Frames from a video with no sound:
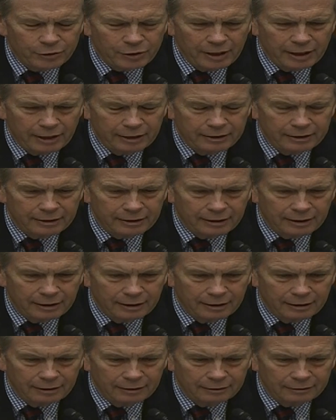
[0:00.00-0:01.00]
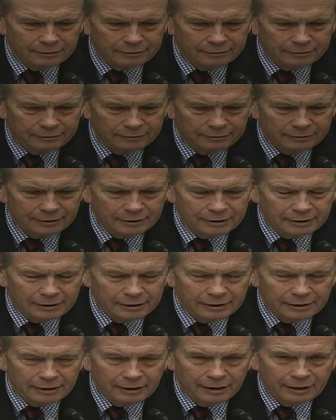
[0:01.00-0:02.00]
Judd, uh,
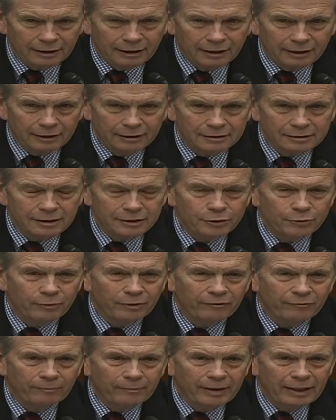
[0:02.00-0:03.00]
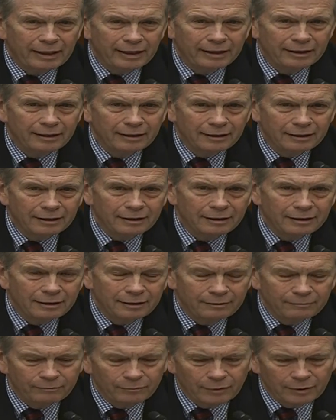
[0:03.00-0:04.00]
a, a, constituent of mine
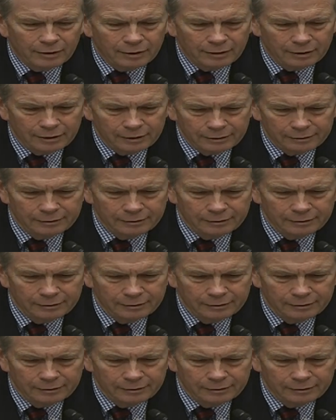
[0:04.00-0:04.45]
um,